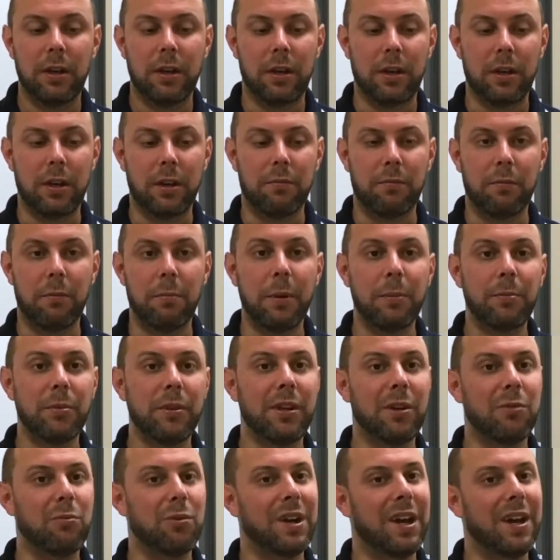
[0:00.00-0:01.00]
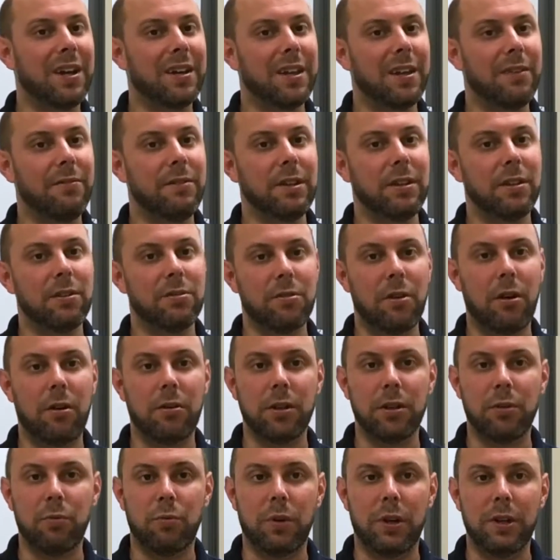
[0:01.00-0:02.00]
Remember that we're not giving this
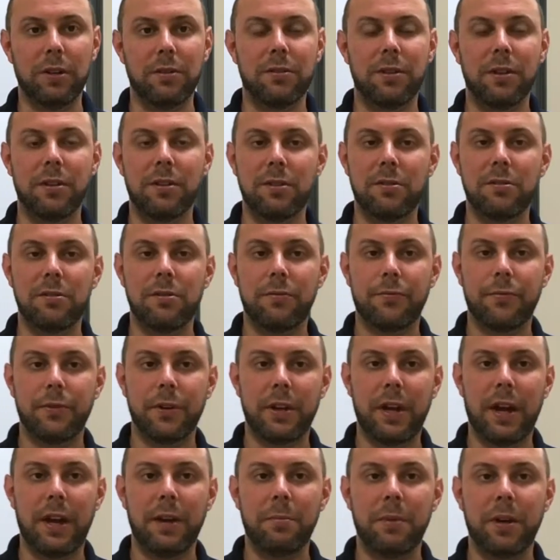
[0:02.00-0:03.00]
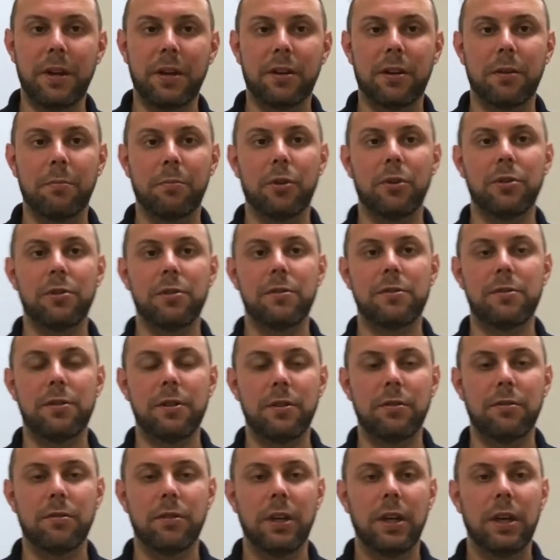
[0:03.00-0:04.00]
all at once, and this is for diabetic
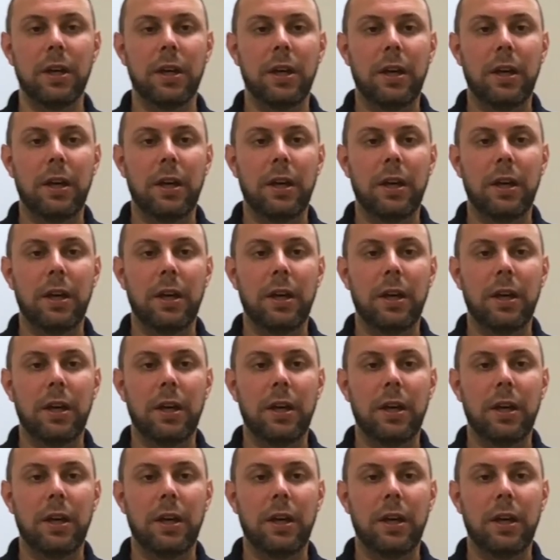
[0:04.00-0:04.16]
emergencies.